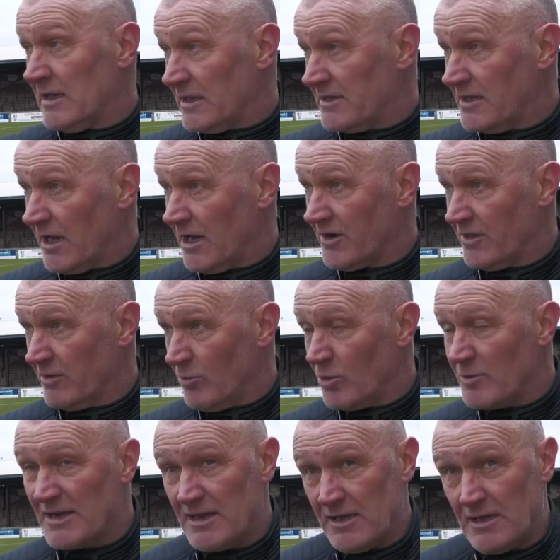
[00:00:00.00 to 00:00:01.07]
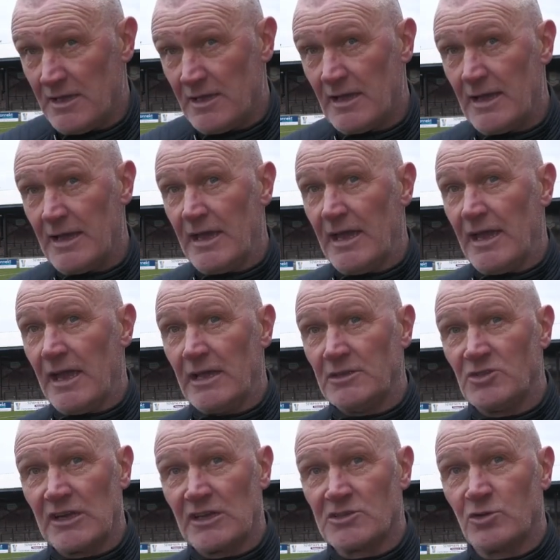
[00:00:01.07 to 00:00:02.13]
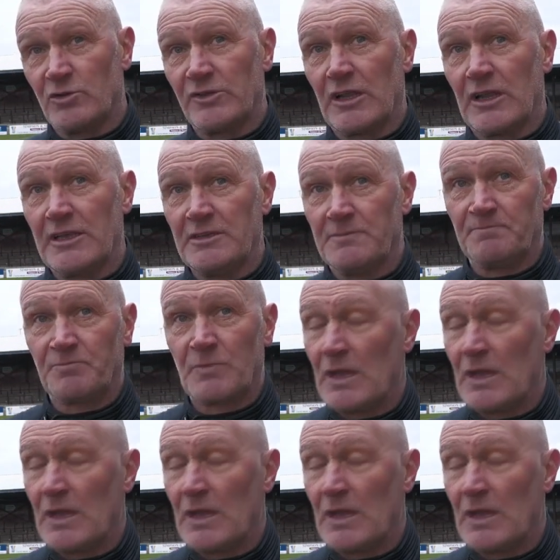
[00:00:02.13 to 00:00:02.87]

like they are at the moment, and drag us over the line.